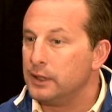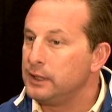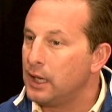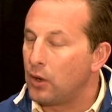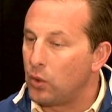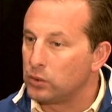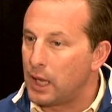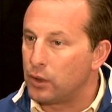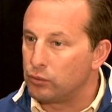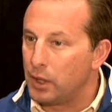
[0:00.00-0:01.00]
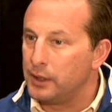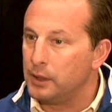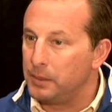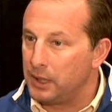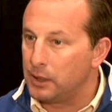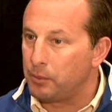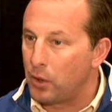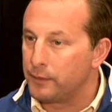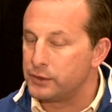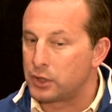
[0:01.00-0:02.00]
didn't get a whole lot of run in the beginning
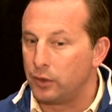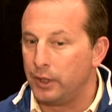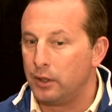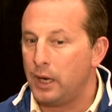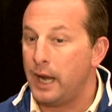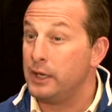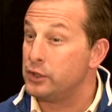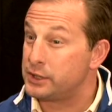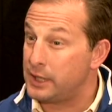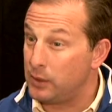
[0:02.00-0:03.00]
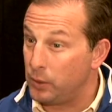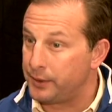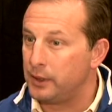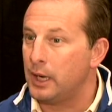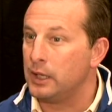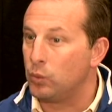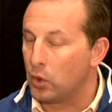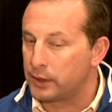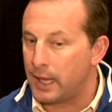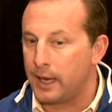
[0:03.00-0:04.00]
part of his career, and he just stayed with it, and he
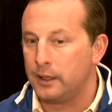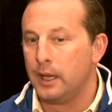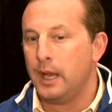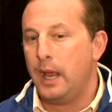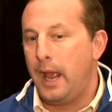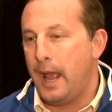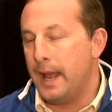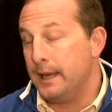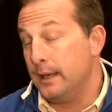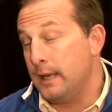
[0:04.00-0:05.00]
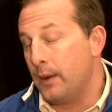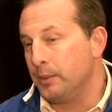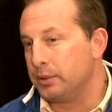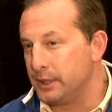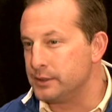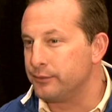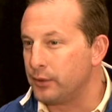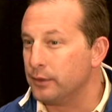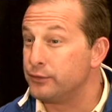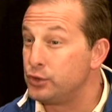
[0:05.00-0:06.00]
worked at it, and now he plays in
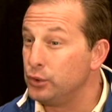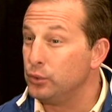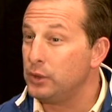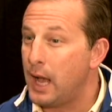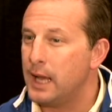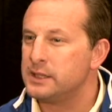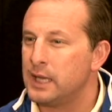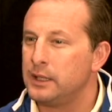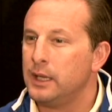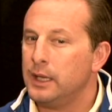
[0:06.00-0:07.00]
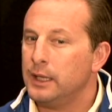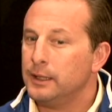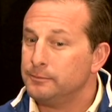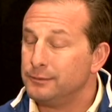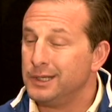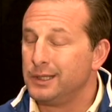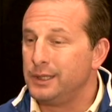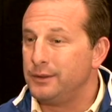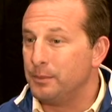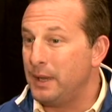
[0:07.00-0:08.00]
front of two guys that
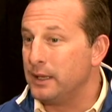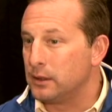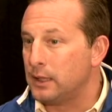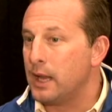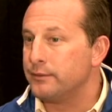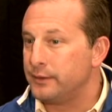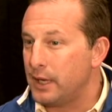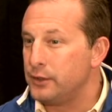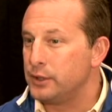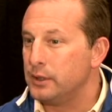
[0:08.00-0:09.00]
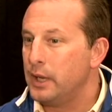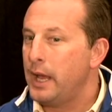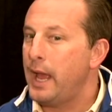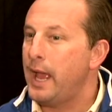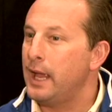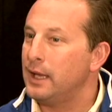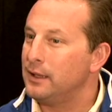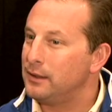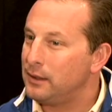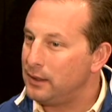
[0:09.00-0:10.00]
really demand a lot of attention,
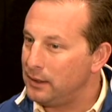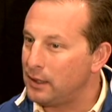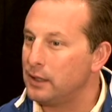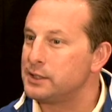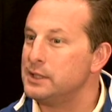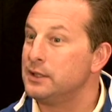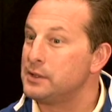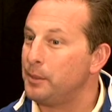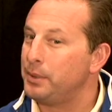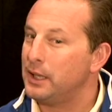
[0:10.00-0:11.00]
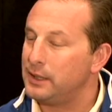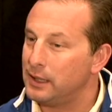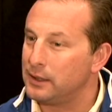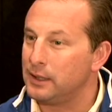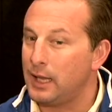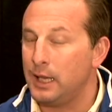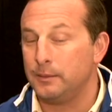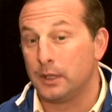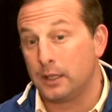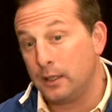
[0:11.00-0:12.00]
and he kind of sneaks up, and at the end of the
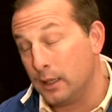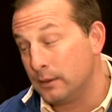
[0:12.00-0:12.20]
game, you're like,